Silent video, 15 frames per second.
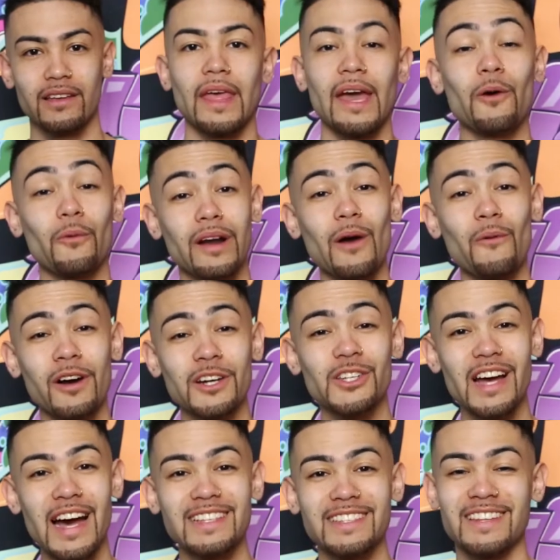And what I want you
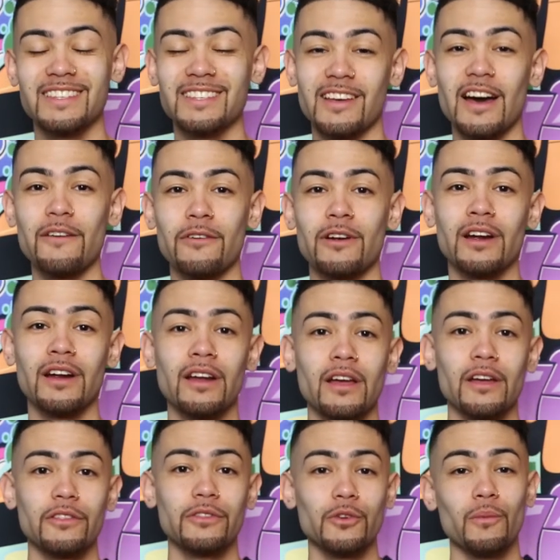guys to discover
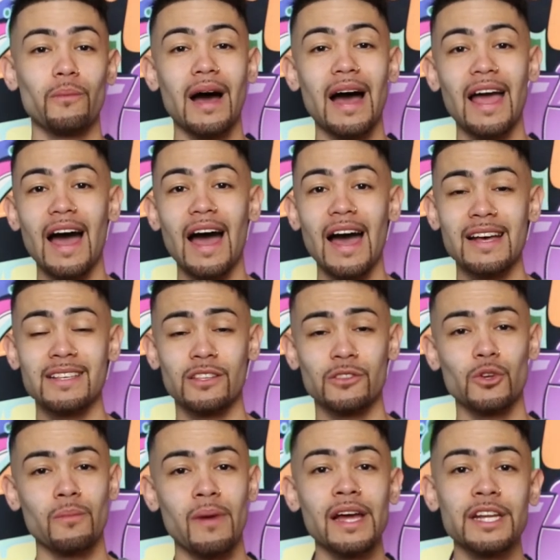through my eyes and
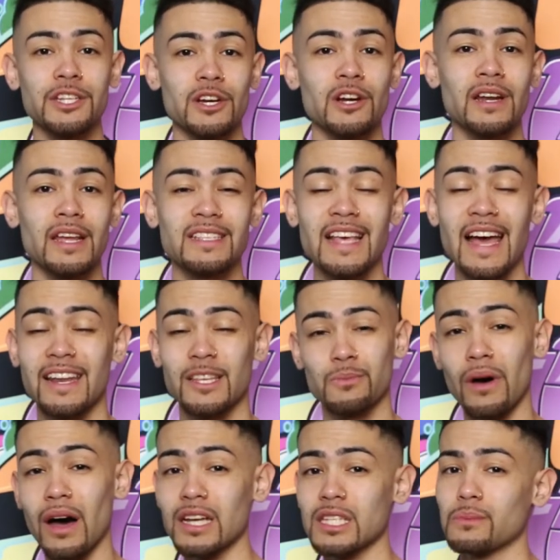through my journey is that it's
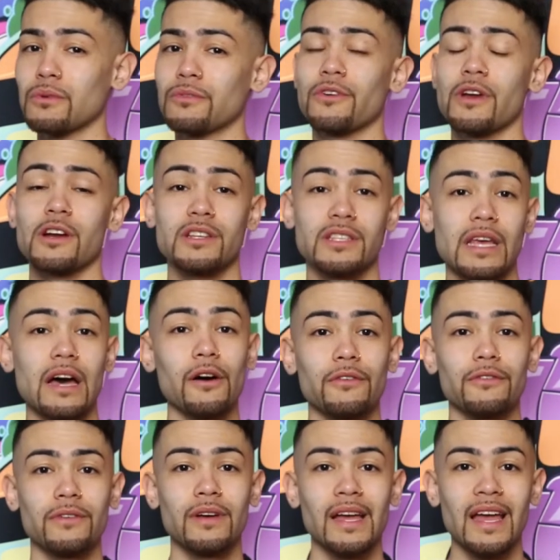possible for
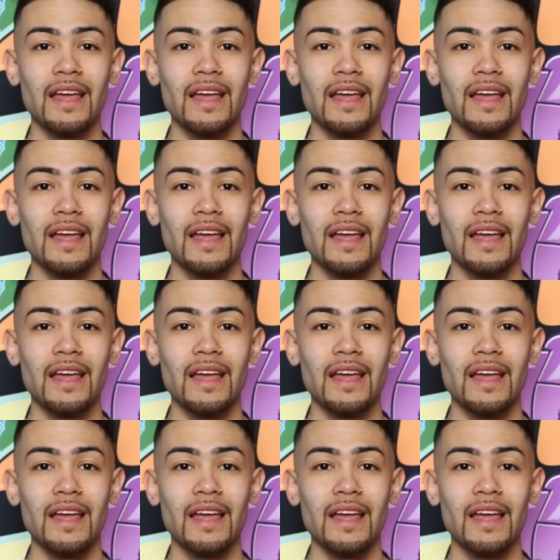yourself,